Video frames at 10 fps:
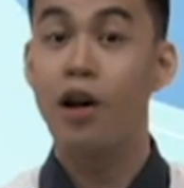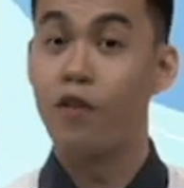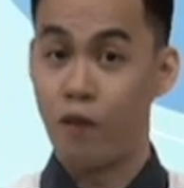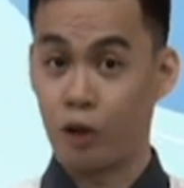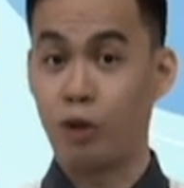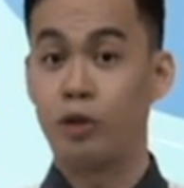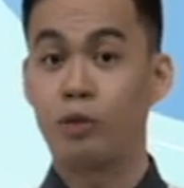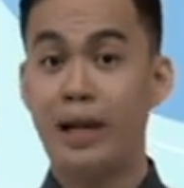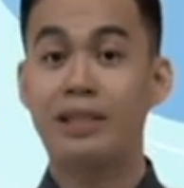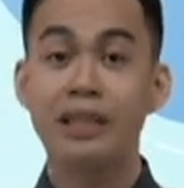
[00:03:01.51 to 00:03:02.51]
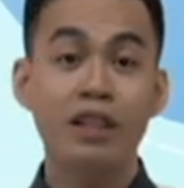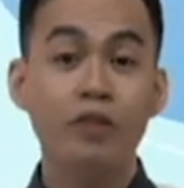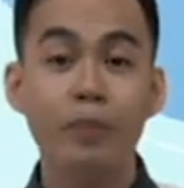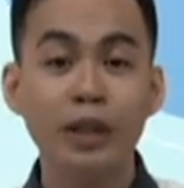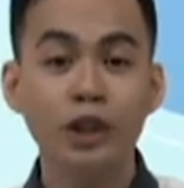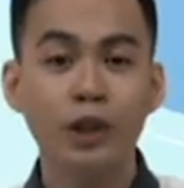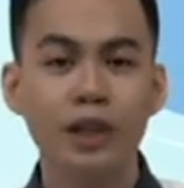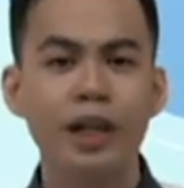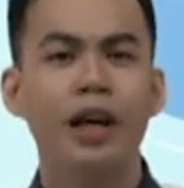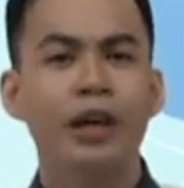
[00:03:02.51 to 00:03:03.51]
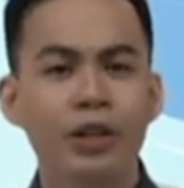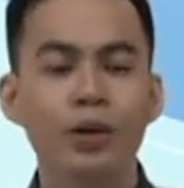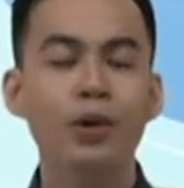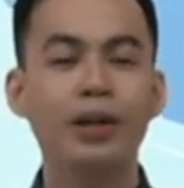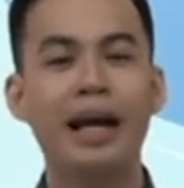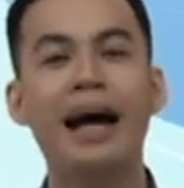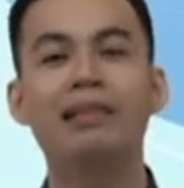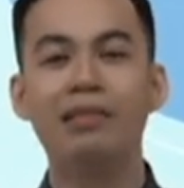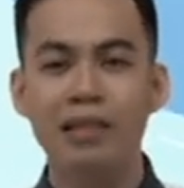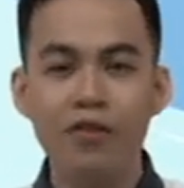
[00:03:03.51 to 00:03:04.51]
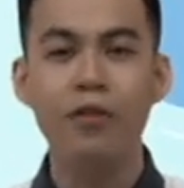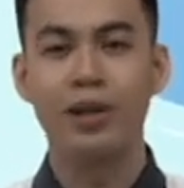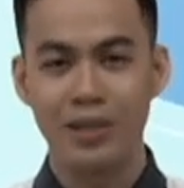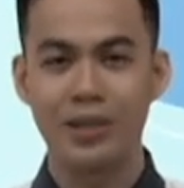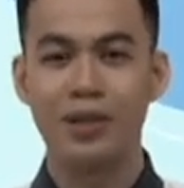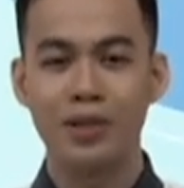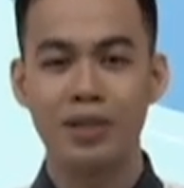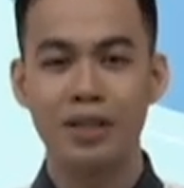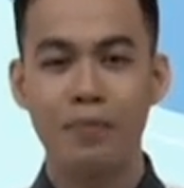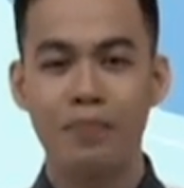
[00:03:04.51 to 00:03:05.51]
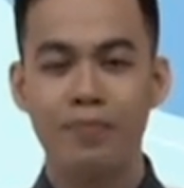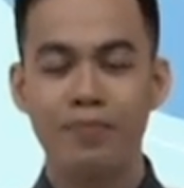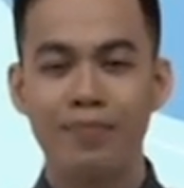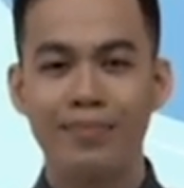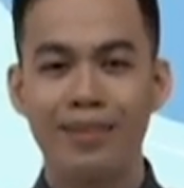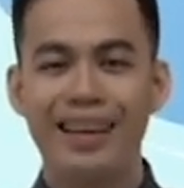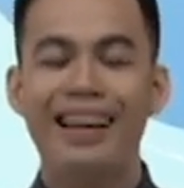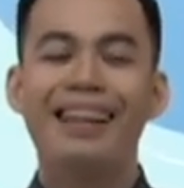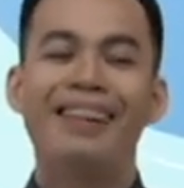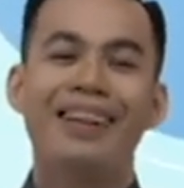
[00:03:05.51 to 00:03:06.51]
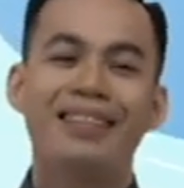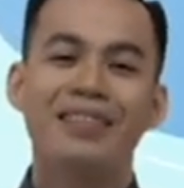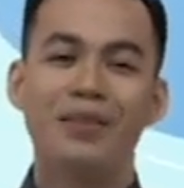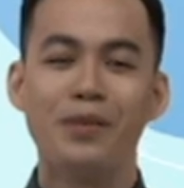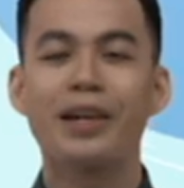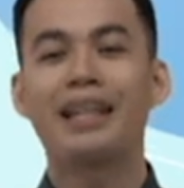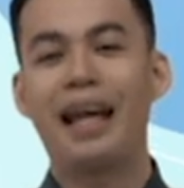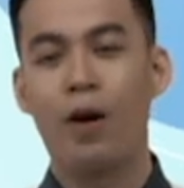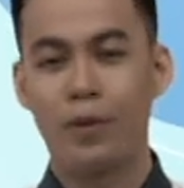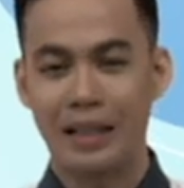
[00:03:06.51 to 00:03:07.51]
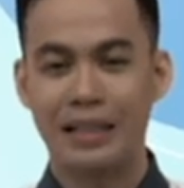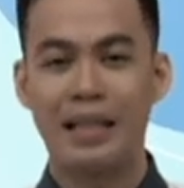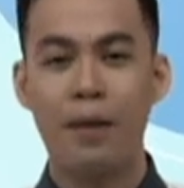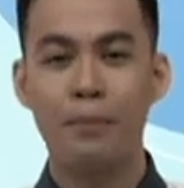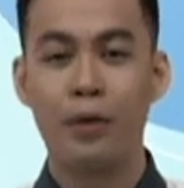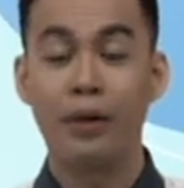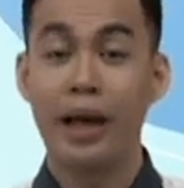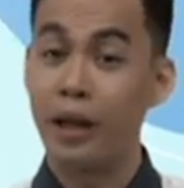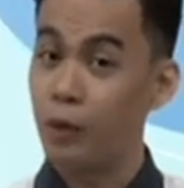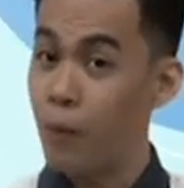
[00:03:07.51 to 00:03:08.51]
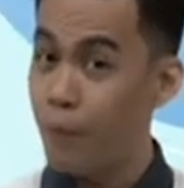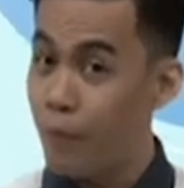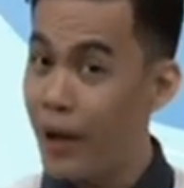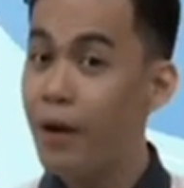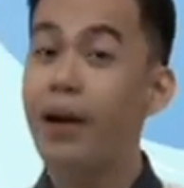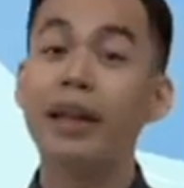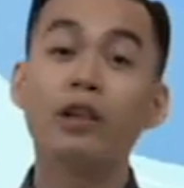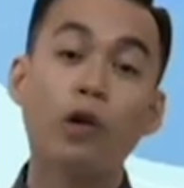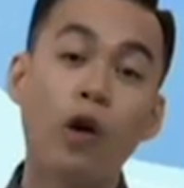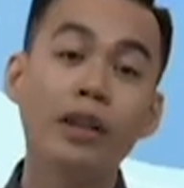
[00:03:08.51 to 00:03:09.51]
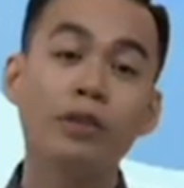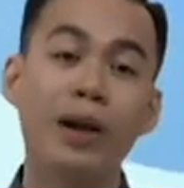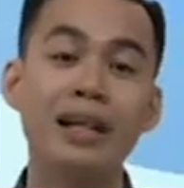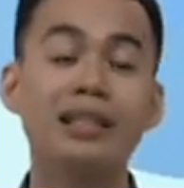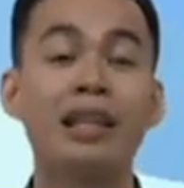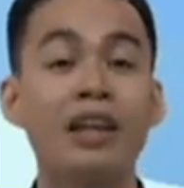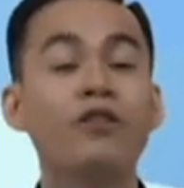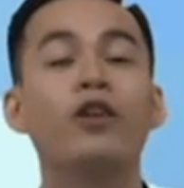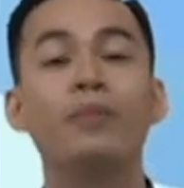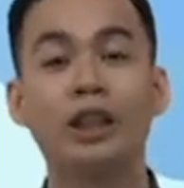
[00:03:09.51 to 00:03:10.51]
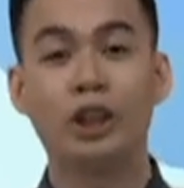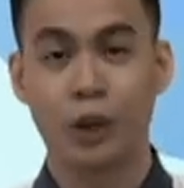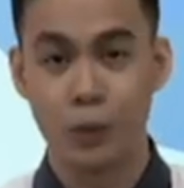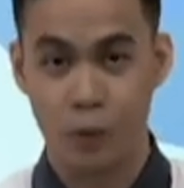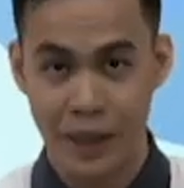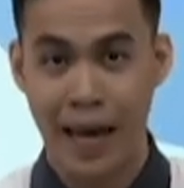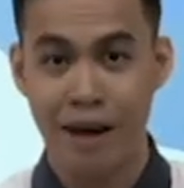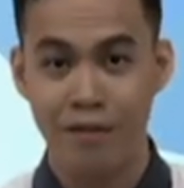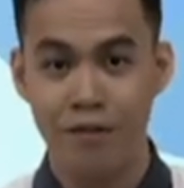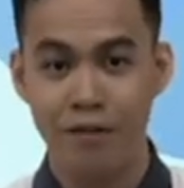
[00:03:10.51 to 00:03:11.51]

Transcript: For contrasting information, you look at differences. Let's look at our example and compare and contrast the information we have.